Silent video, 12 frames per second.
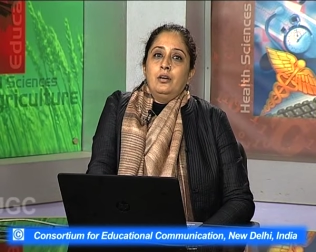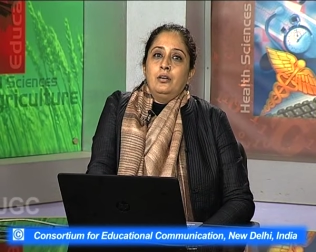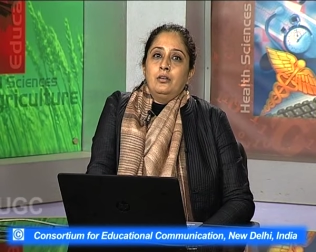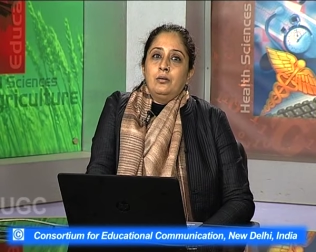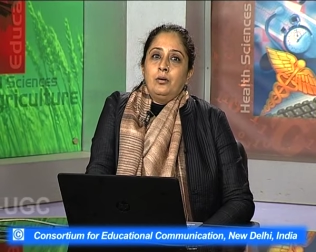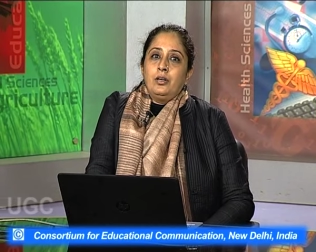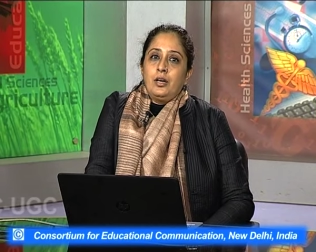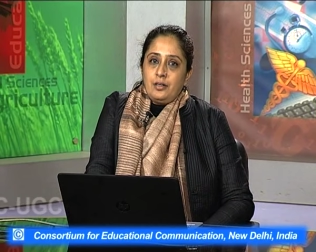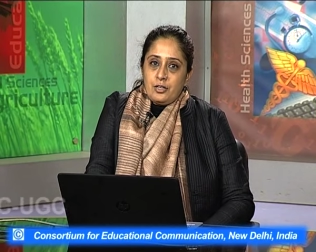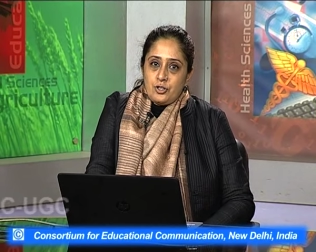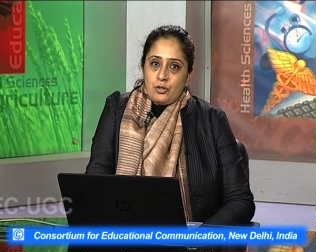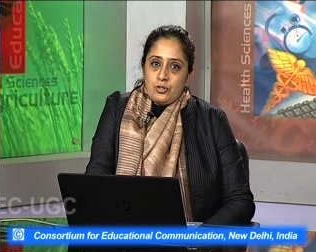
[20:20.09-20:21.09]
uh, a
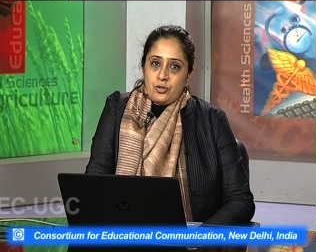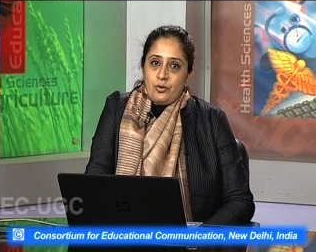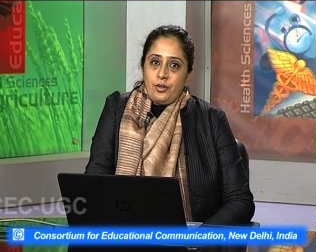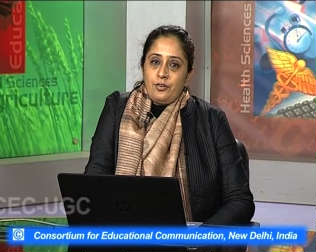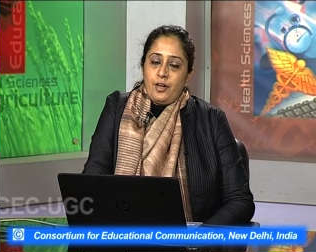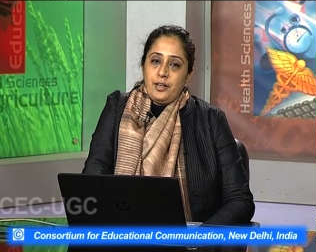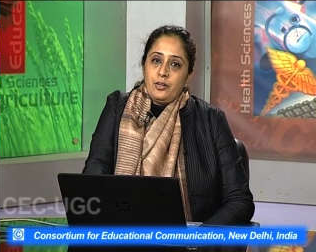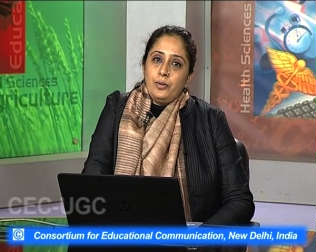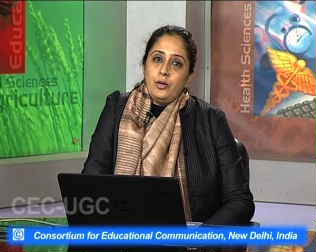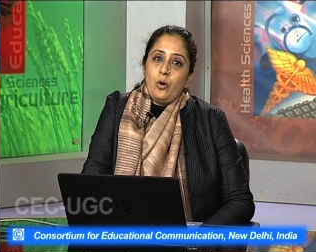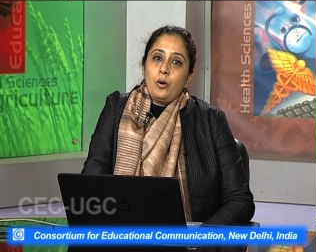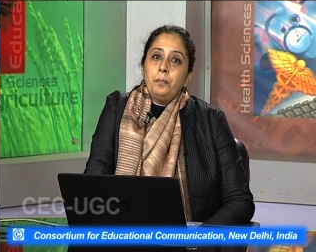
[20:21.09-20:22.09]
Kannada short story writer
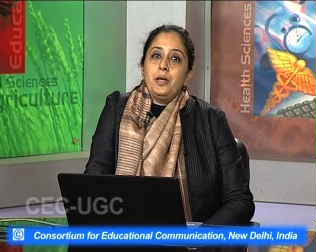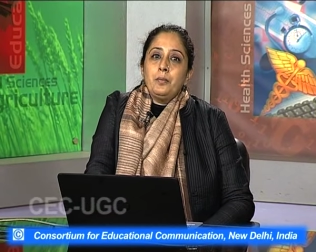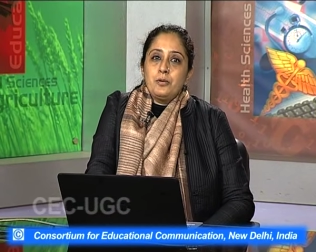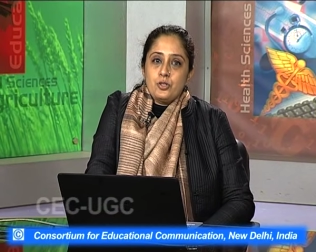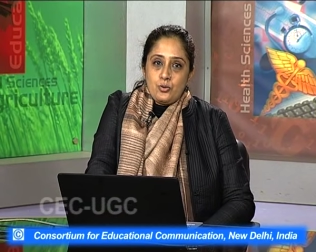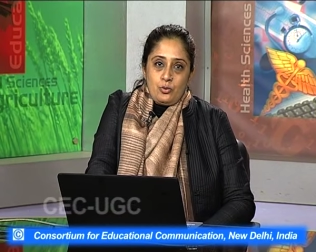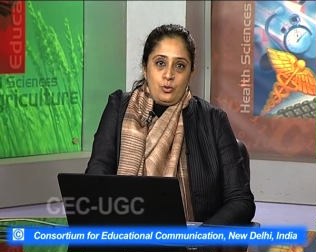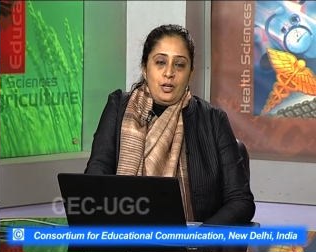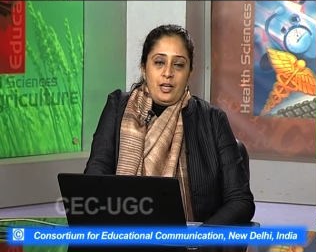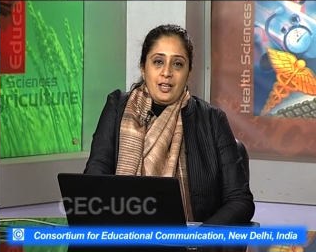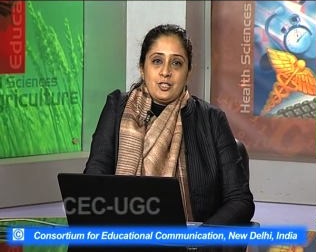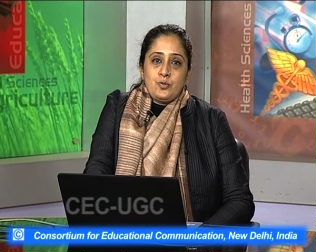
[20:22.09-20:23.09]
will not be able to
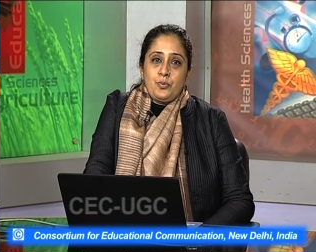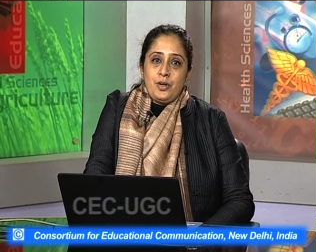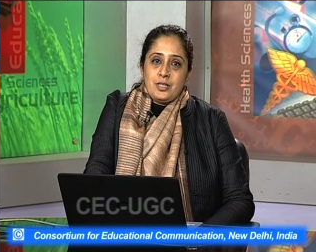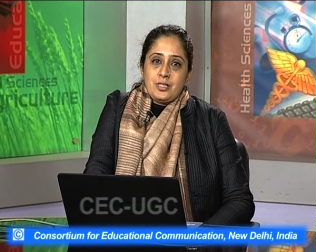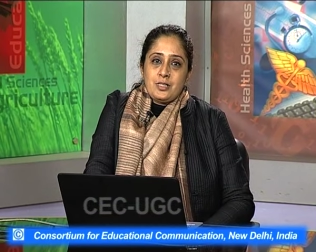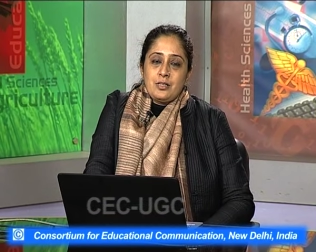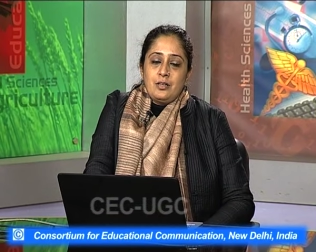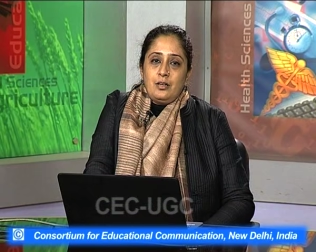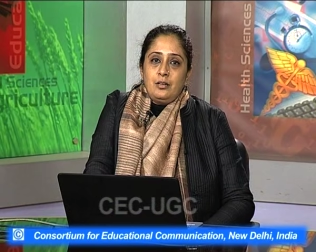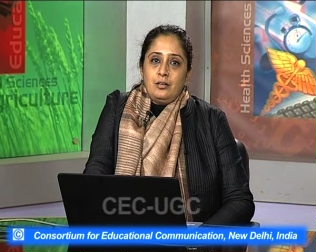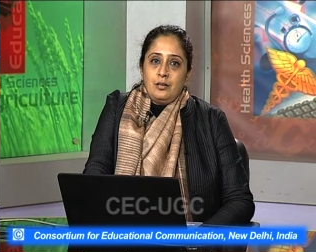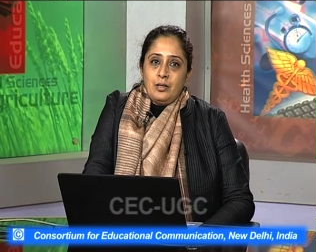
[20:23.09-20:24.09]
express
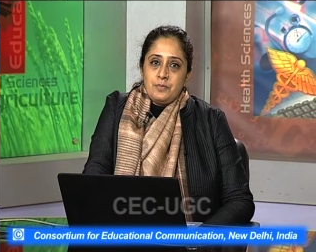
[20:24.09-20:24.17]
uh,